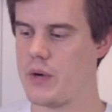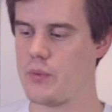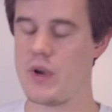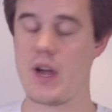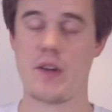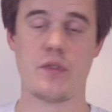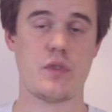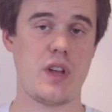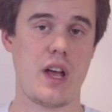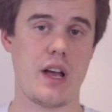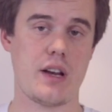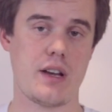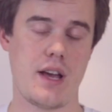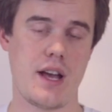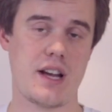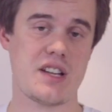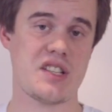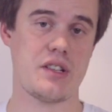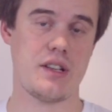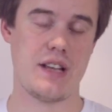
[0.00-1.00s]
we have to
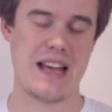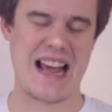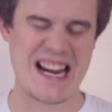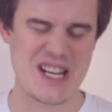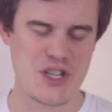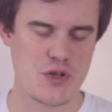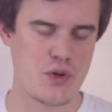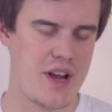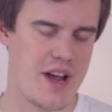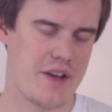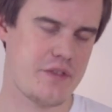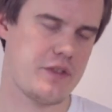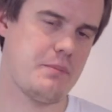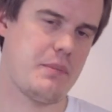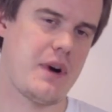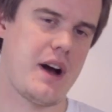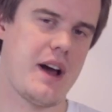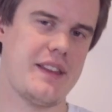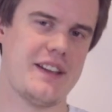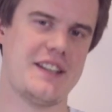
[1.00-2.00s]
actually have to
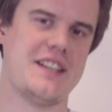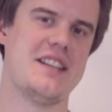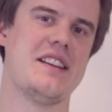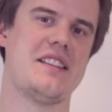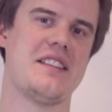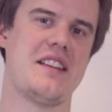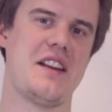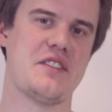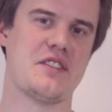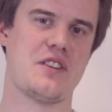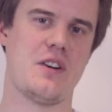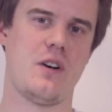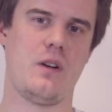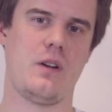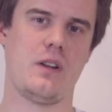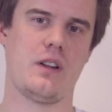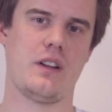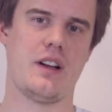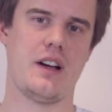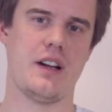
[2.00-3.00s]
buy the kit that is
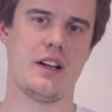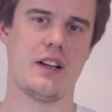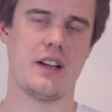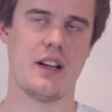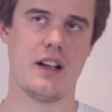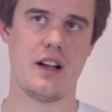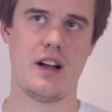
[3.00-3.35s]
called like